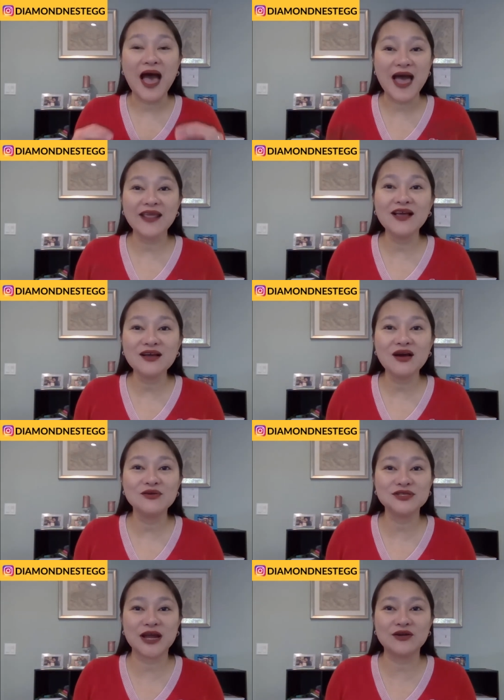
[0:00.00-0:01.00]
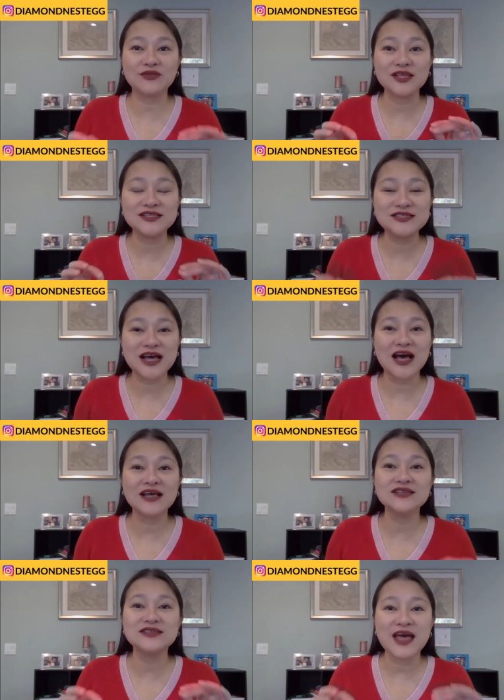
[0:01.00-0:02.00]
adding a cosigner that
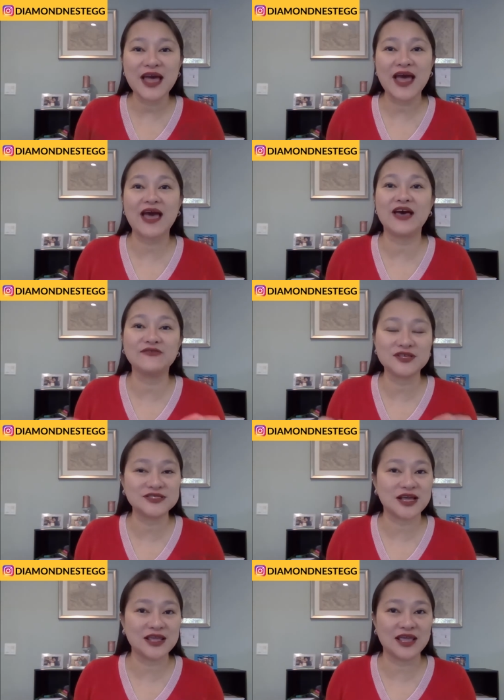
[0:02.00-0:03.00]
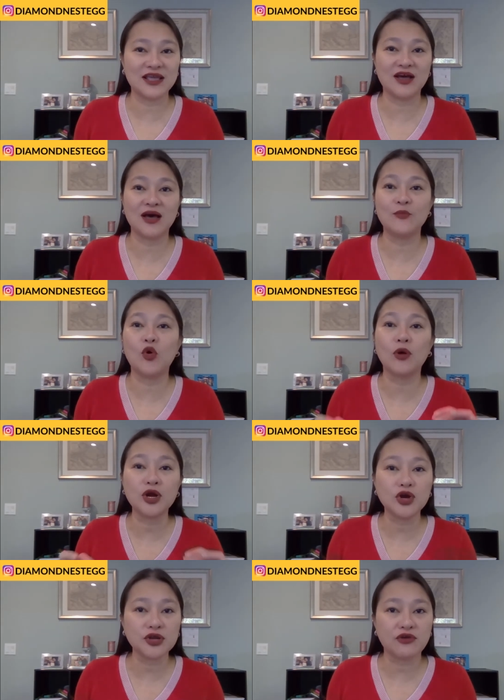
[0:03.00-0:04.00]
does have a steady income or
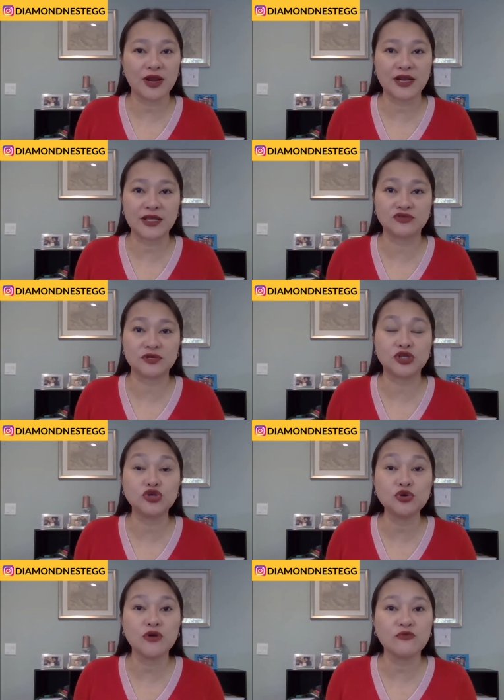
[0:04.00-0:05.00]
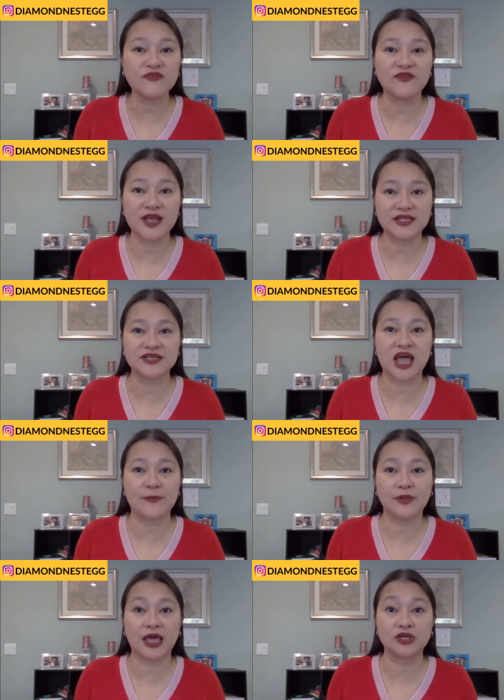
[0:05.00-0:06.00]
a good credit history to your refinancing
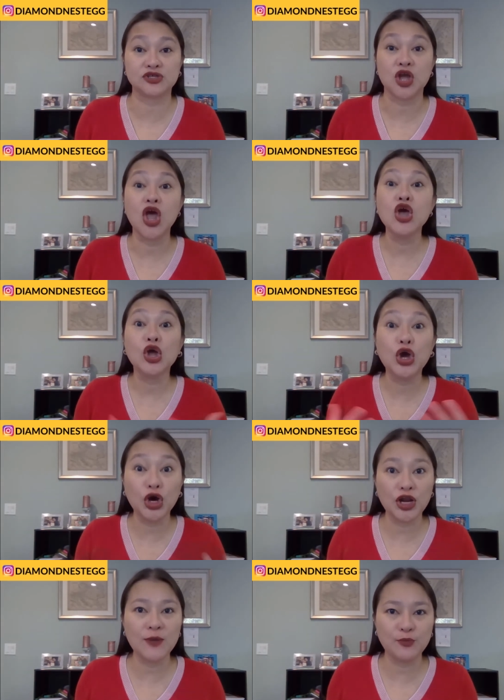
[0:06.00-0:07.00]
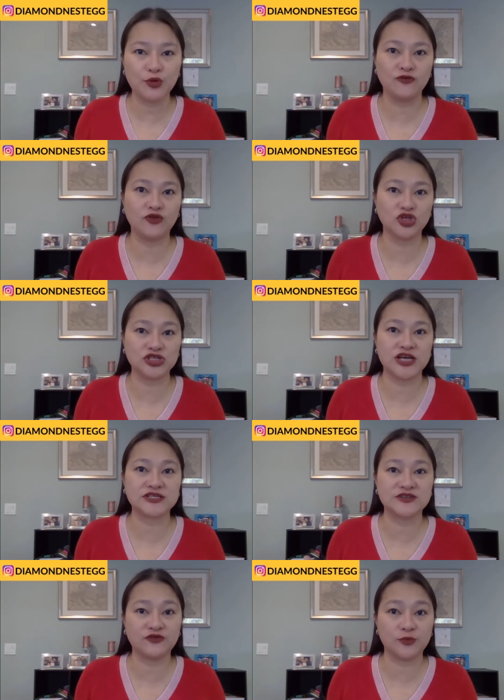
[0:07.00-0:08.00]
application could improve your
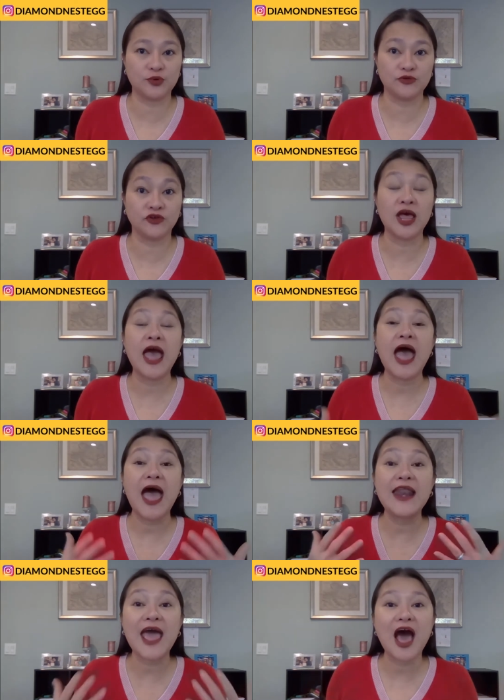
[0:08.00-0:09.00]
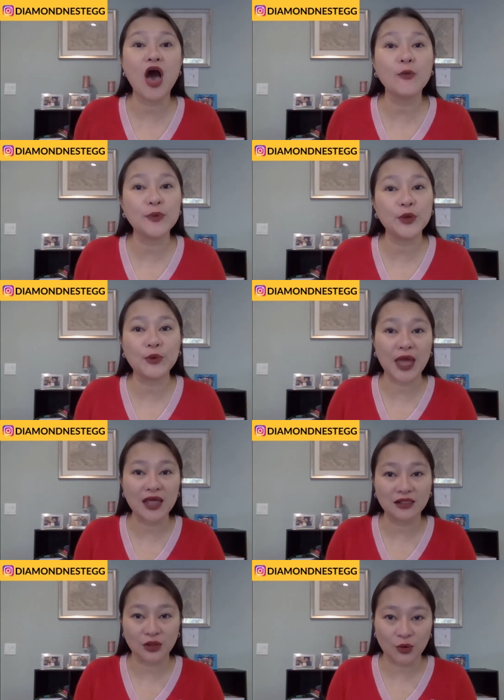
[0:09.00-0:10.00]
chances for approval and help you
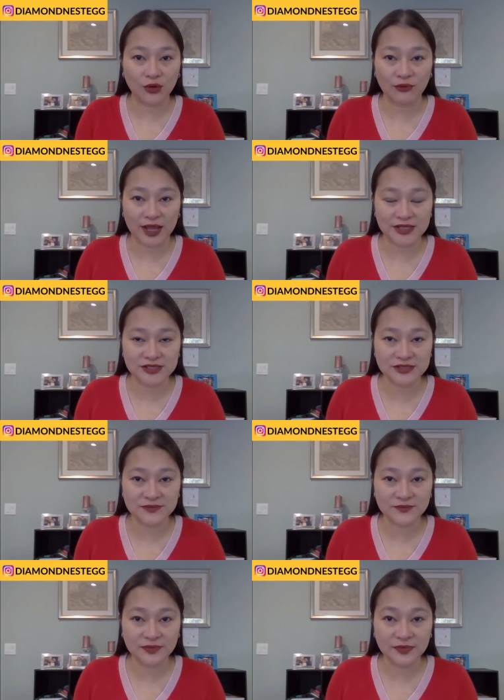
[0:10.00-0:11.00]
get lower rates.